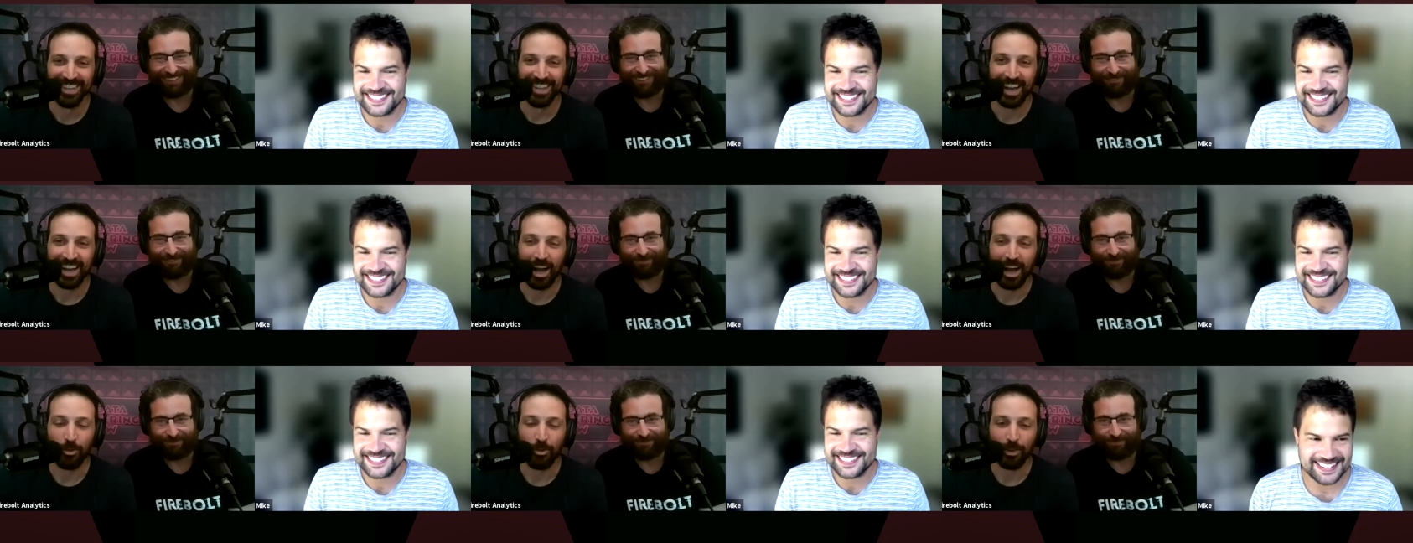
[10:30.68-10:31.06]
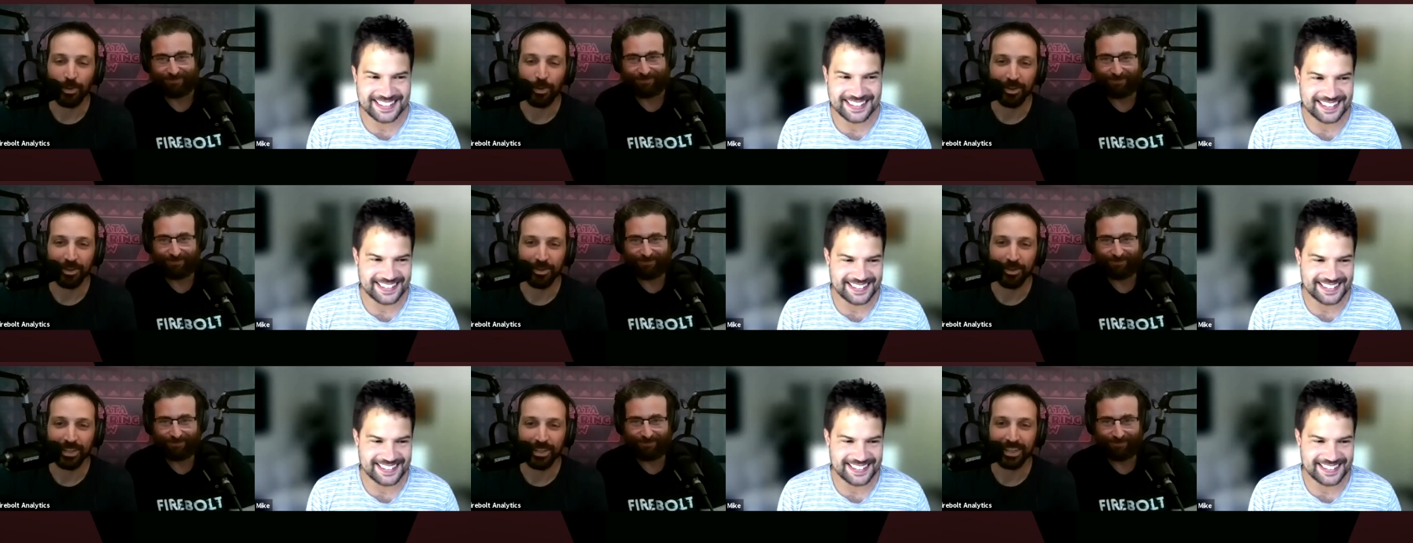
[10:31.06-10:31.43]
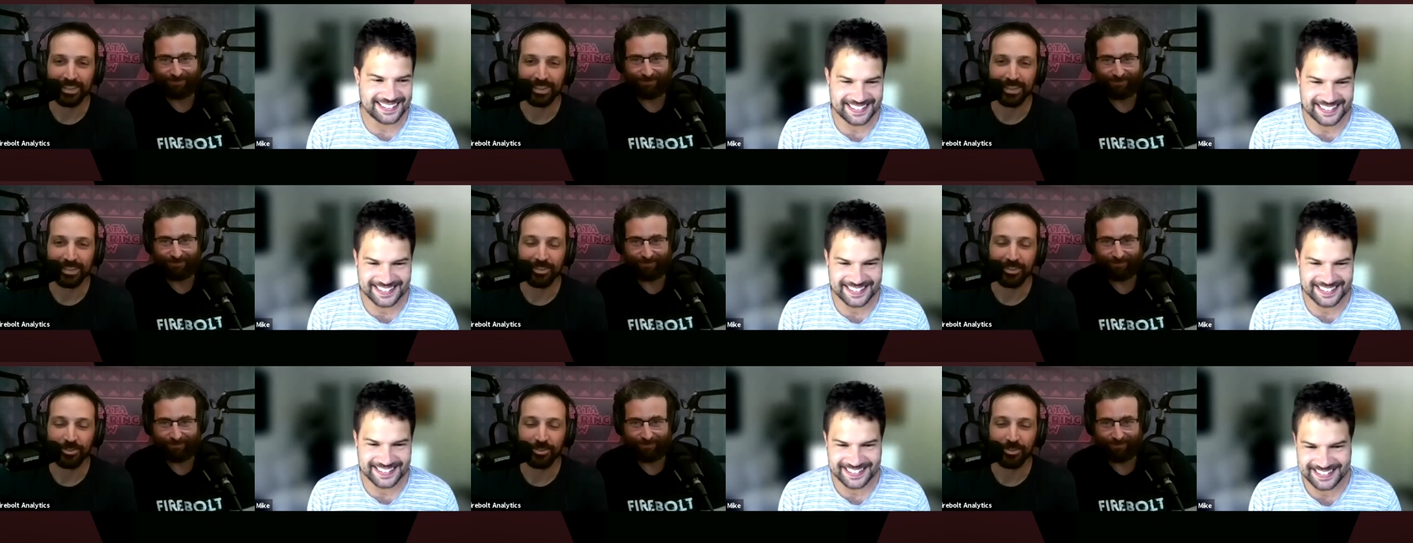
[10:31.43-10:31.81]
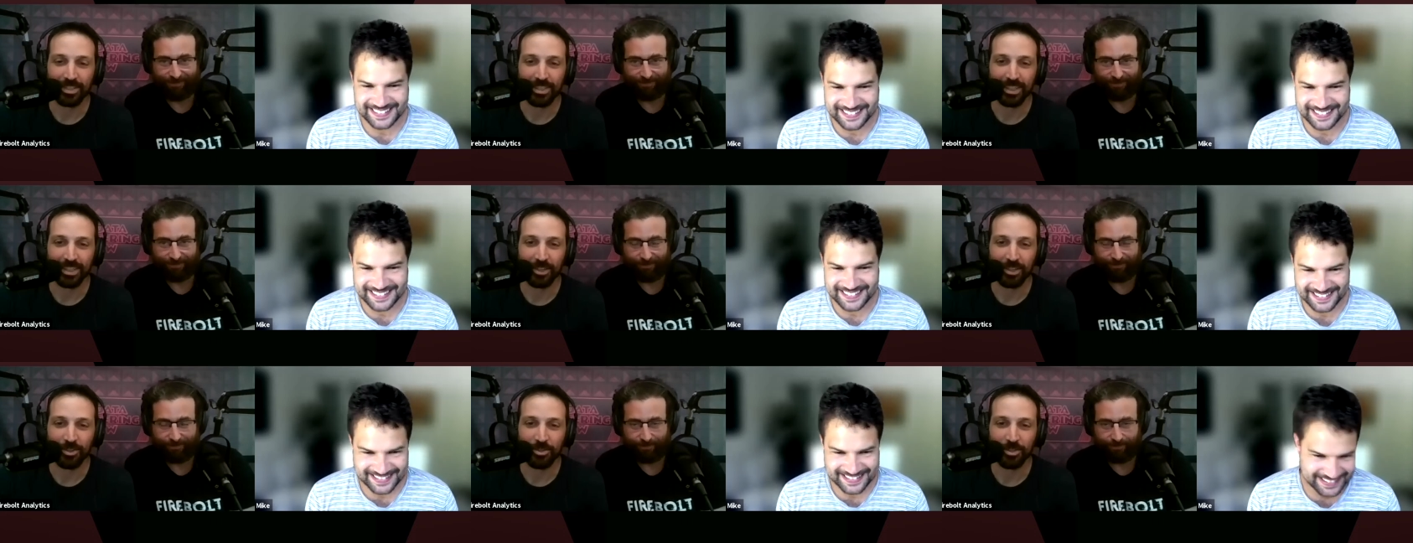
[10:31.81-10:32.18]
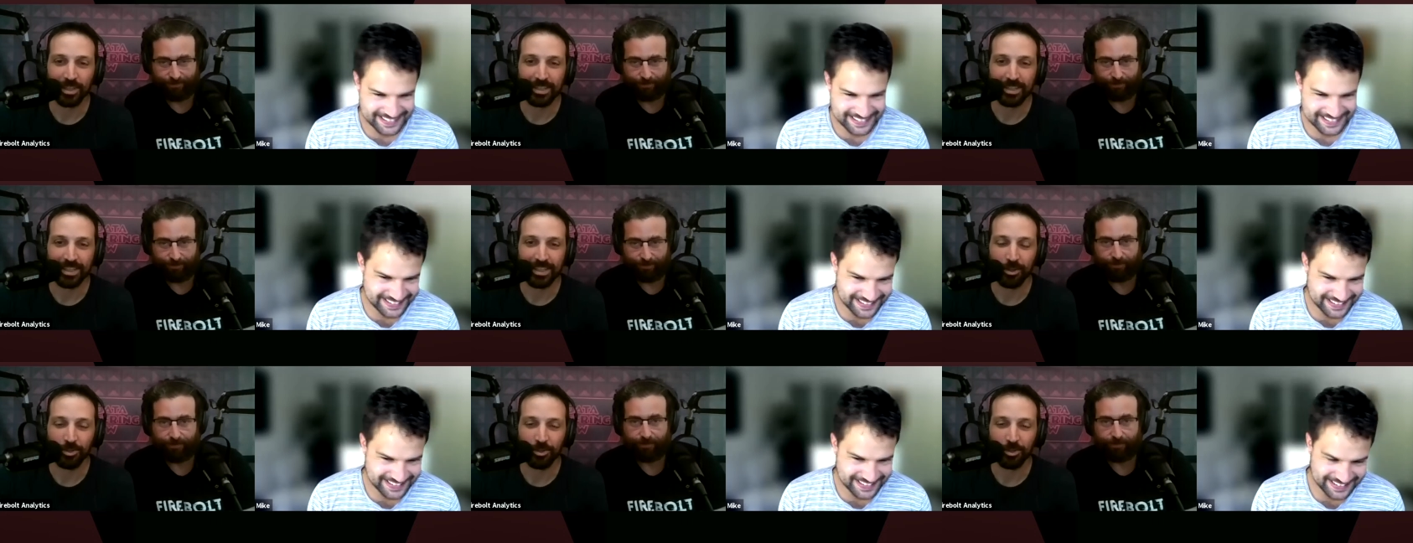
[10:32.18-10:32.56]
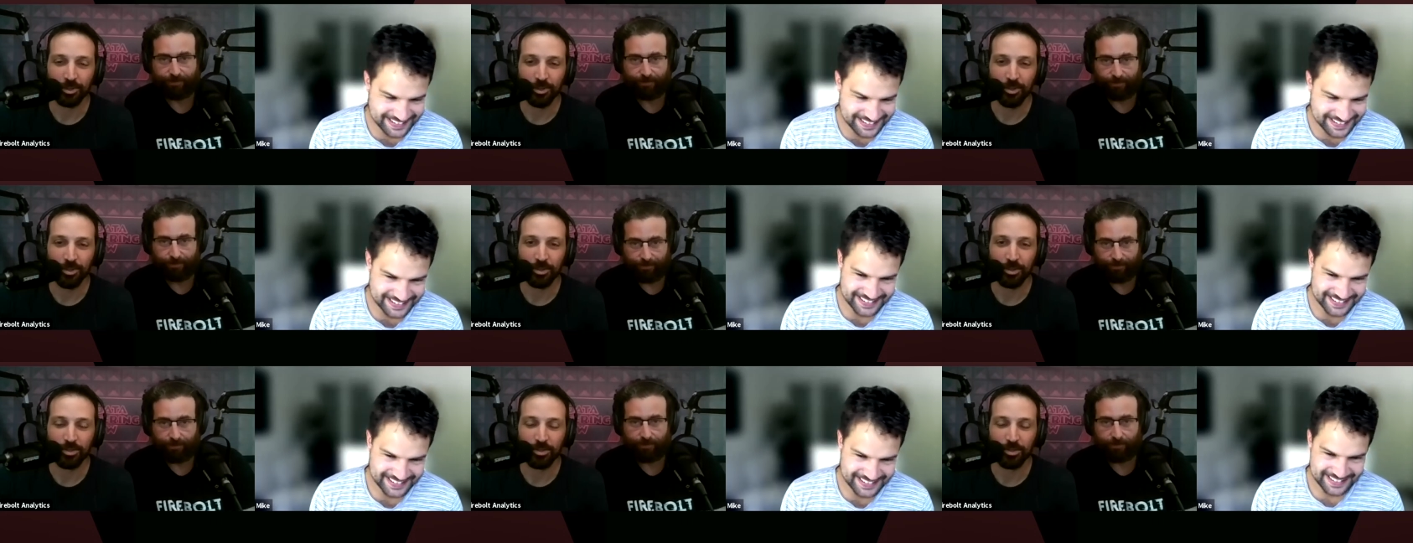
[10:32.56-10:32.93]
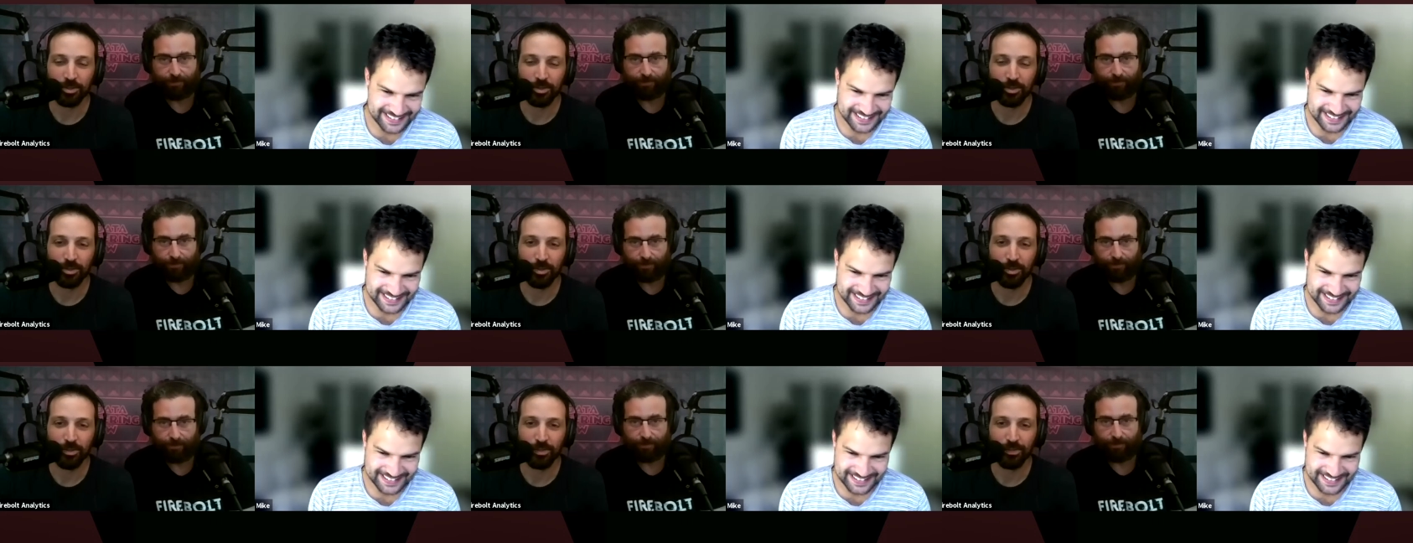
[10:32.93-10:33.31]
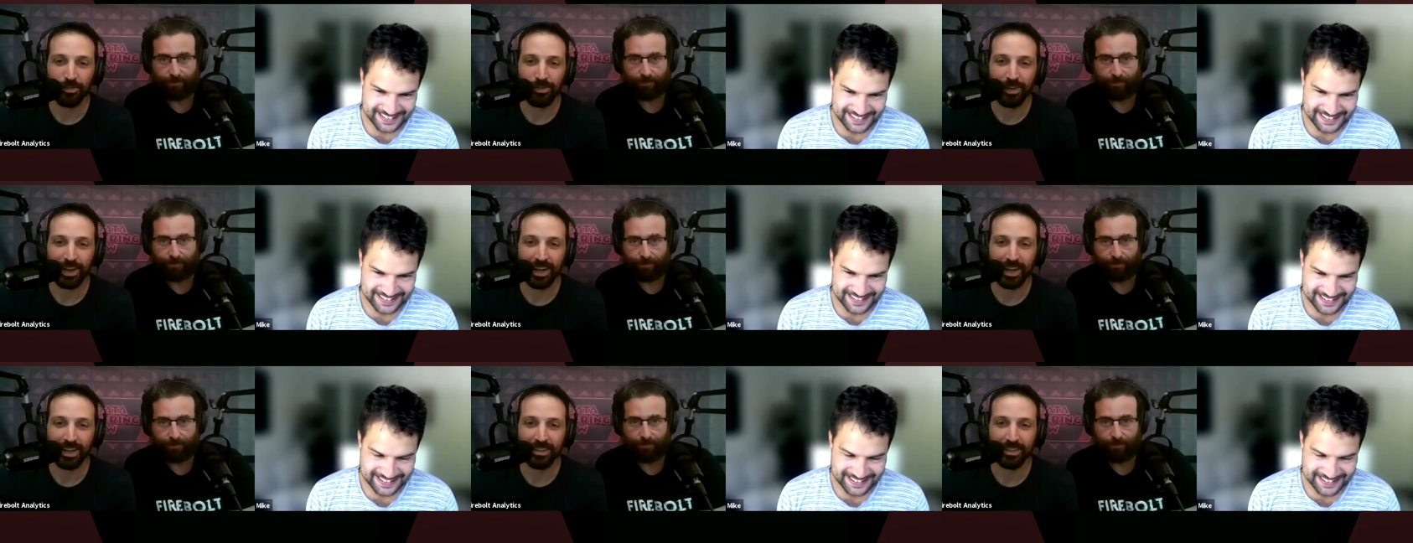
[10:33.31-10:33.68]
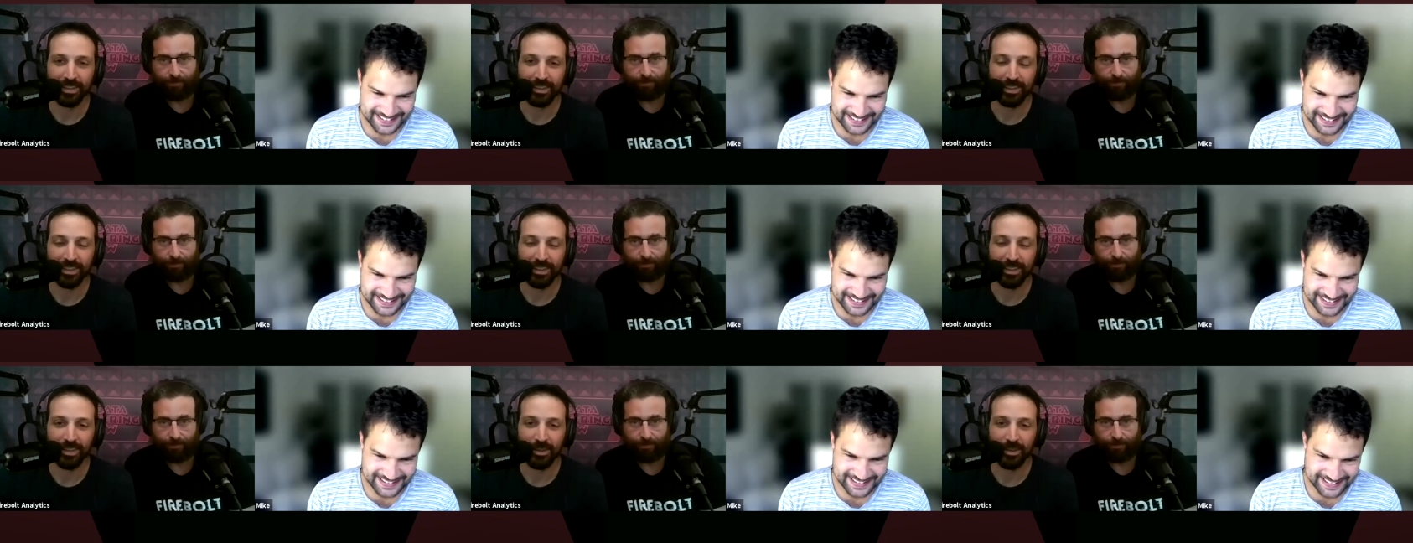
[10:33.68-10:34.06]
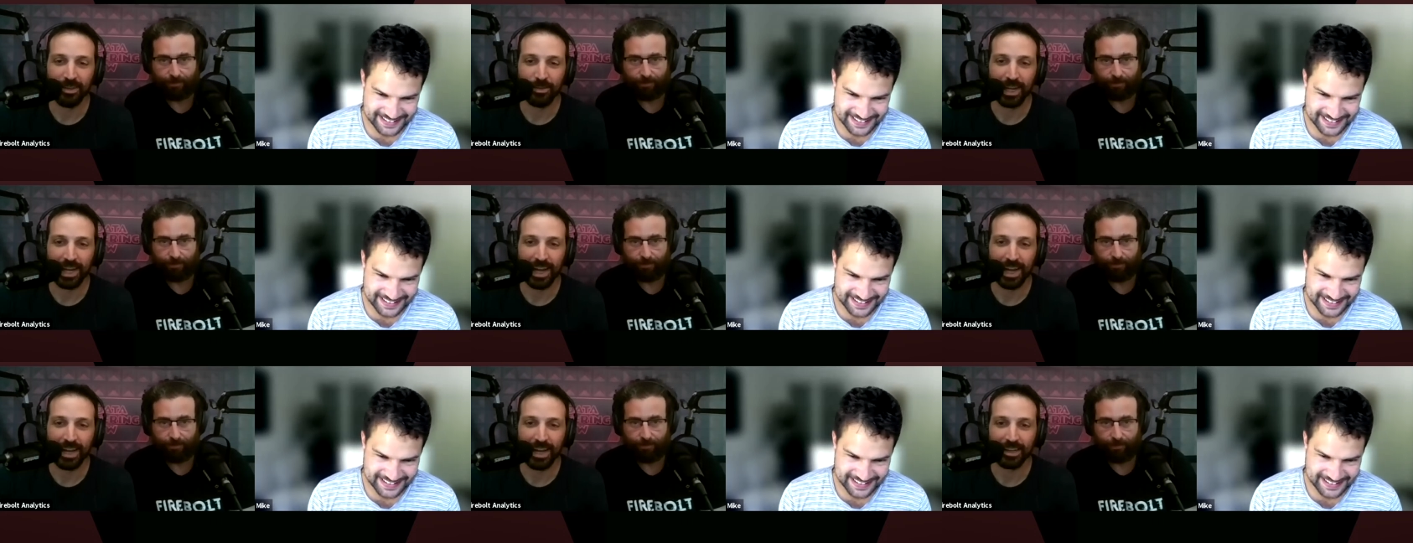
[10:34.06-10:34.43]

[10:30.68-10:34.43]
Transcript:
Speaker 1: How, by the way, that's an interesting use case. How do you find the bad